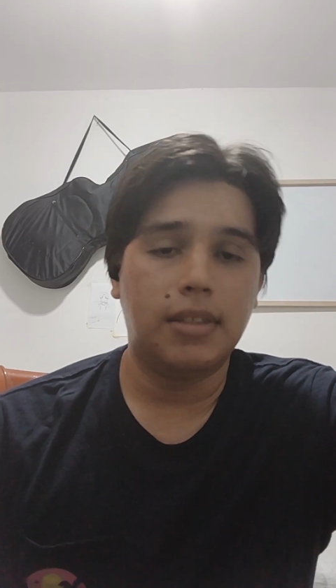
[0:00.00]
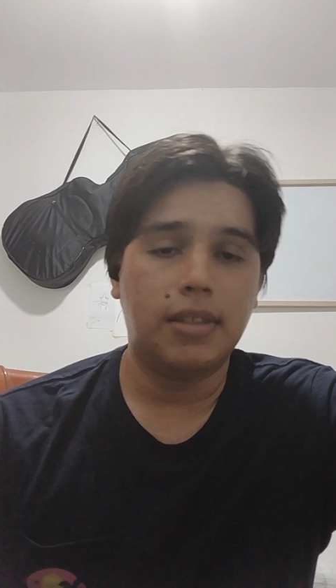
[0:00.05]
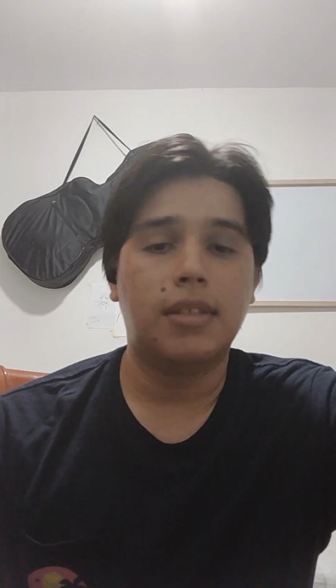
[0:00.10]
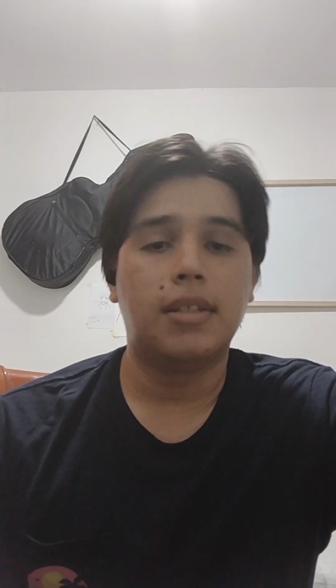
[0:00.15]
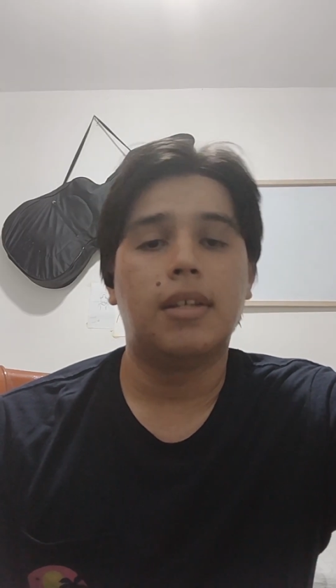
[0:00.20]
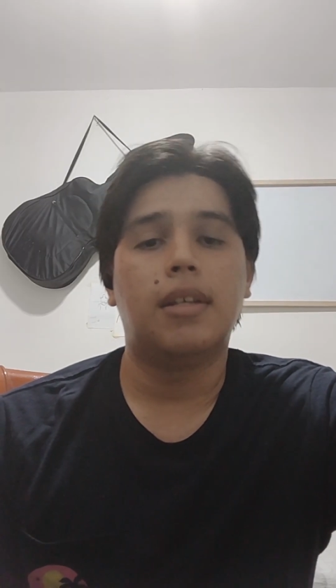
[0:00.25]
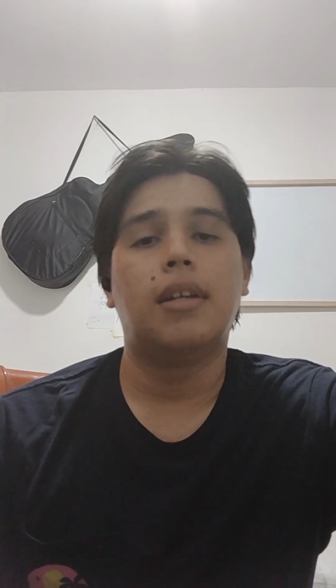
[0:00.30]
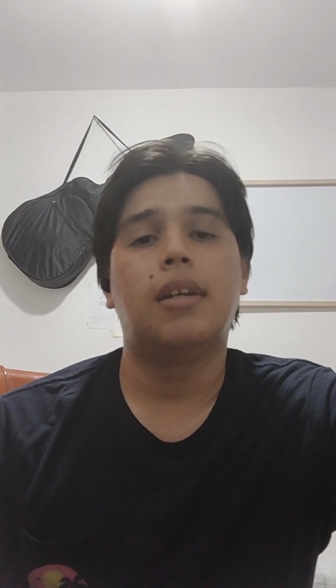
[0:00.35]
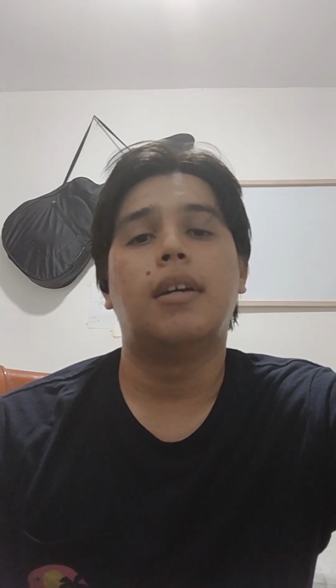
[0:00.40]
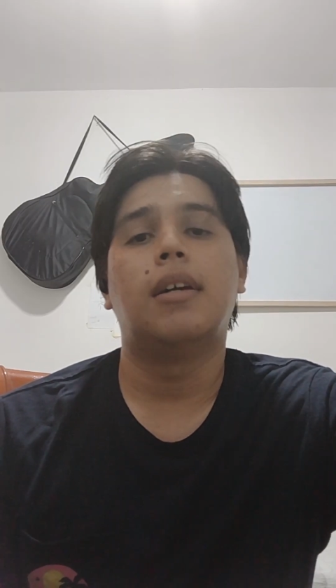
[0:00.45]

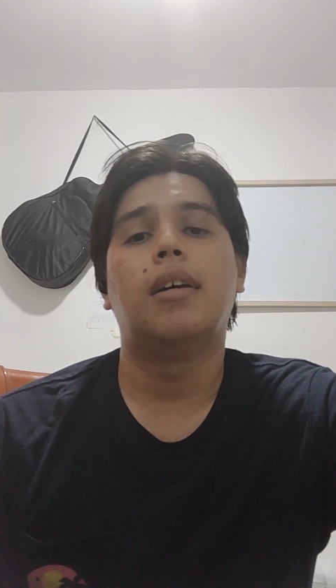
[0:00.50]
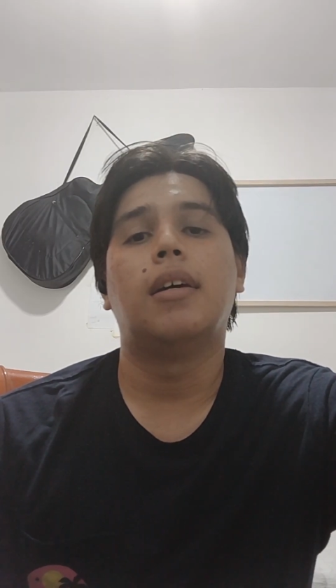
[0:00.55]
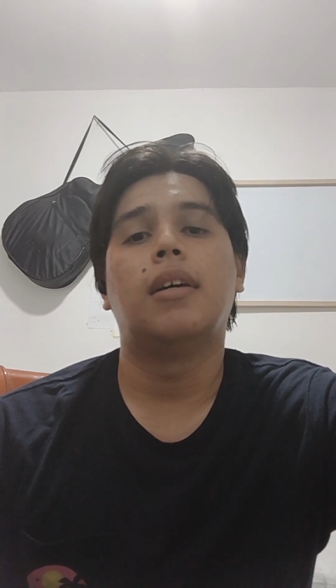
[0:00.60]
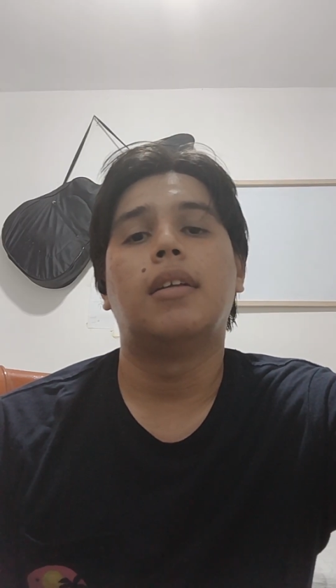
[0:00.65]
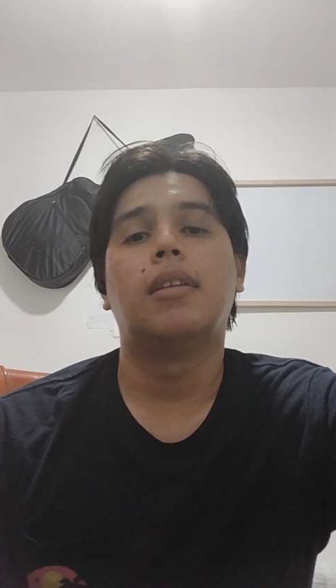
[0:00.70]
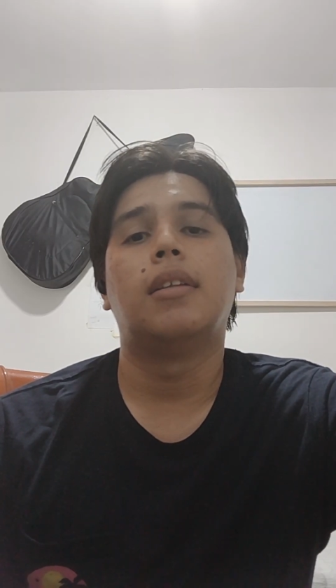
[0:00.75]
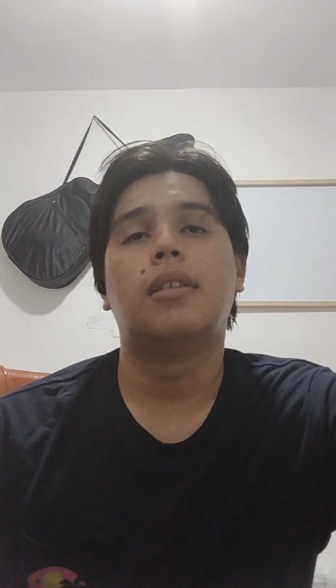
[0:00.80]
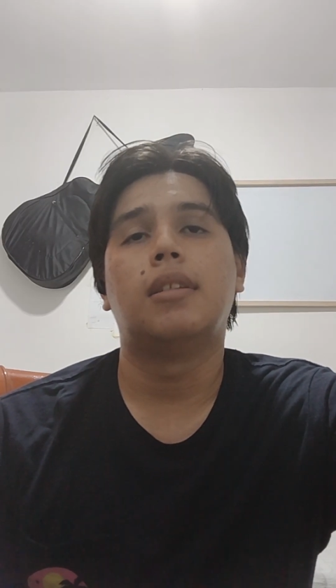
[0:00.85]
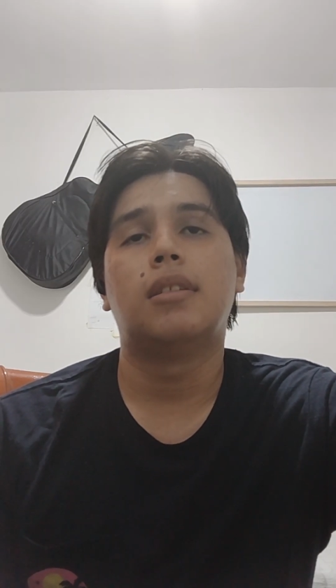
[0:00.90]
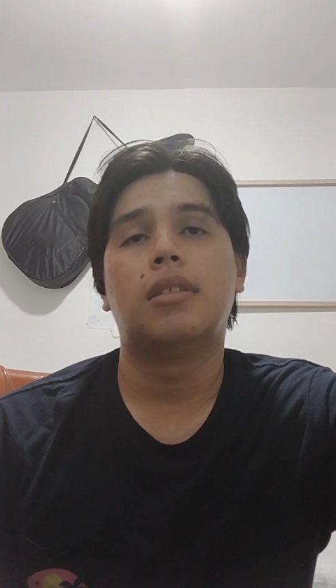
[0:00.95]
teacher
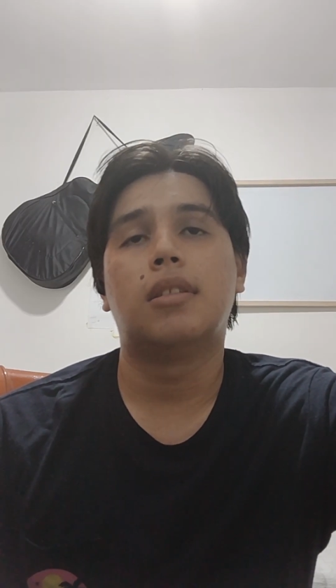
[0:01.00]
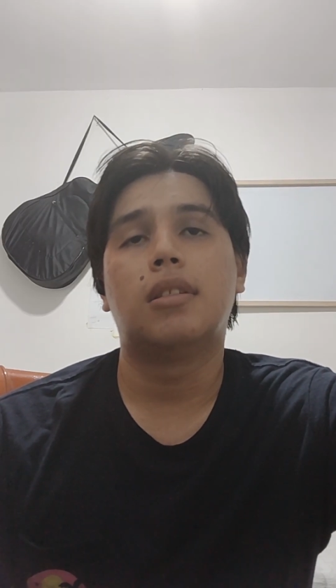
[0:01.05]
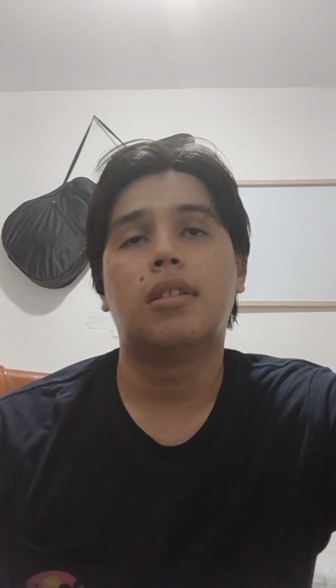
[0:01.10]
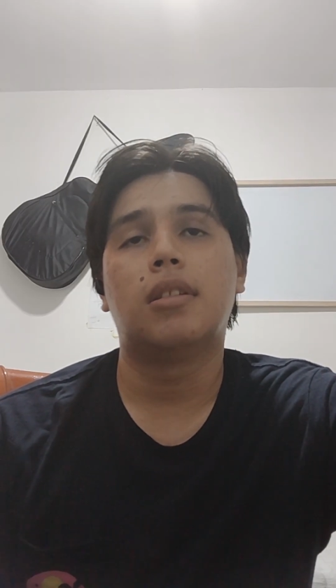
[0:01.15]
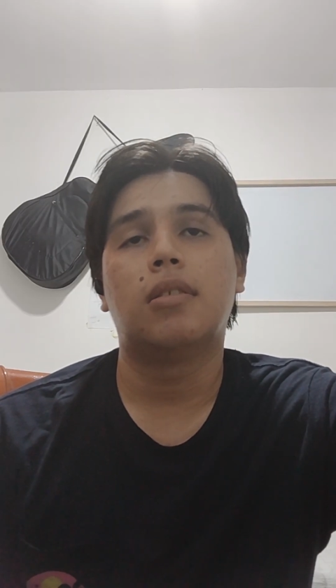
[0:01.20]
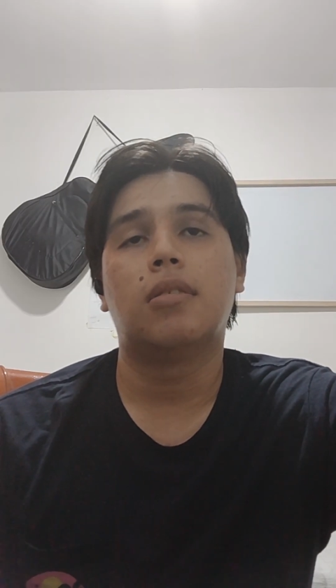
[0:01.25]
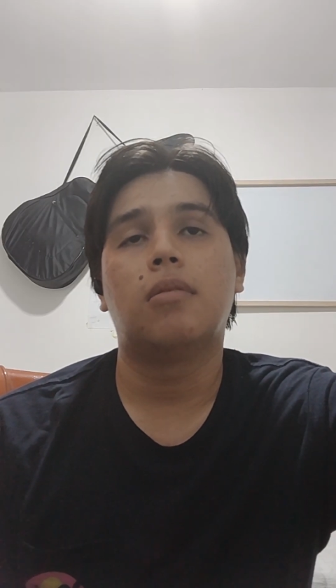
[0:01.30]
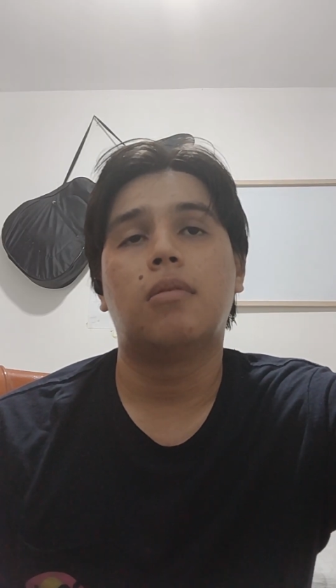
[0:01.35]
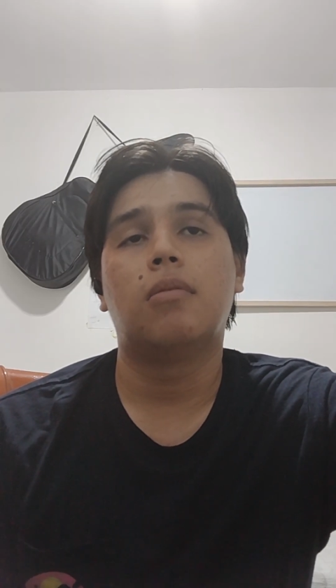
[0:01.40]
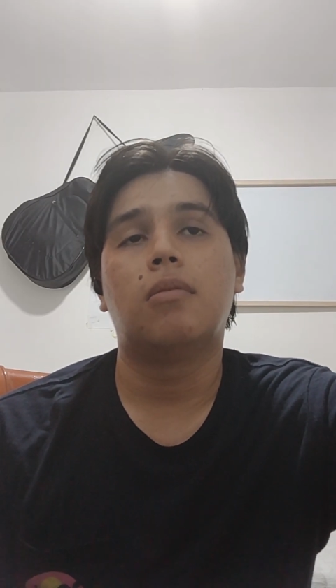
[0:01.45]

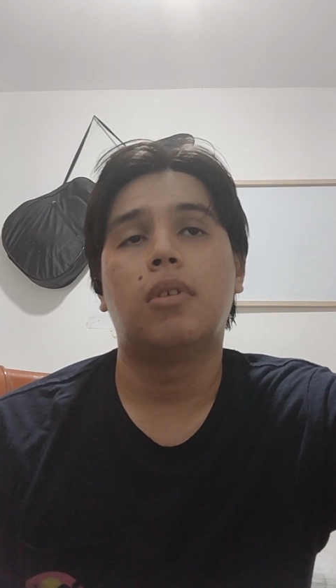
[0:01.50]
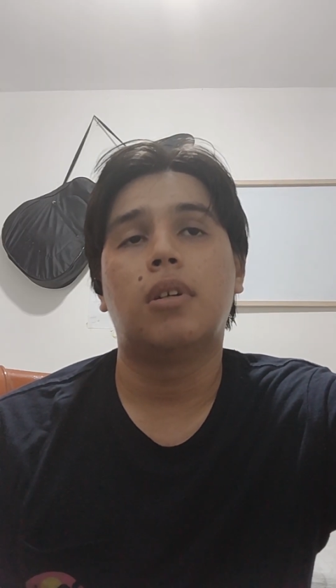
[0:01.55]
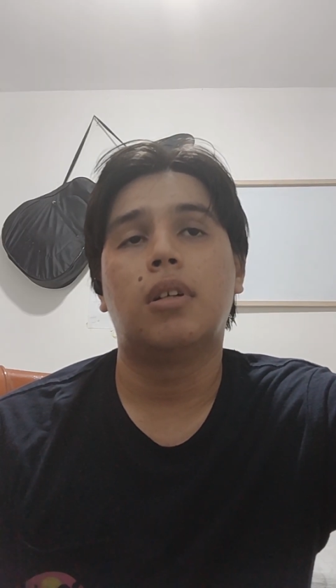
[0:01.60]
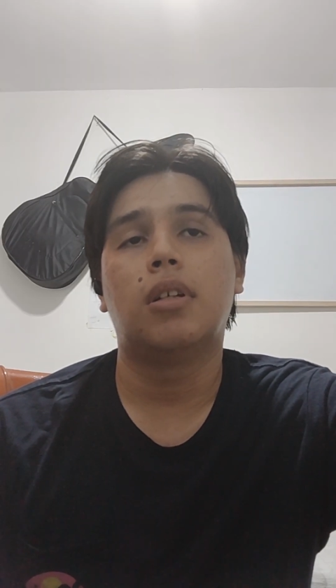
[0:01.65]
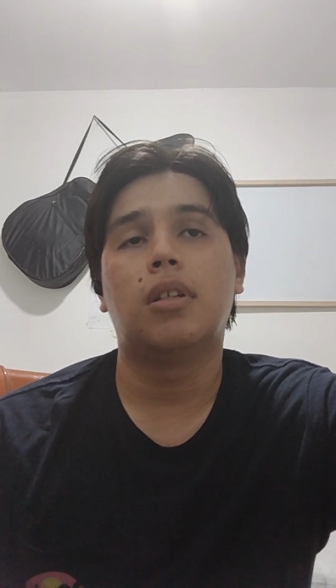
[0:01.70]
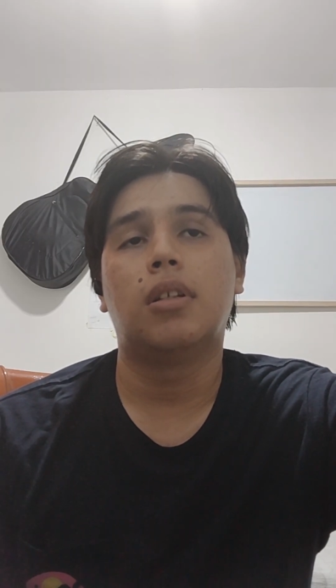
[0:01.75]
when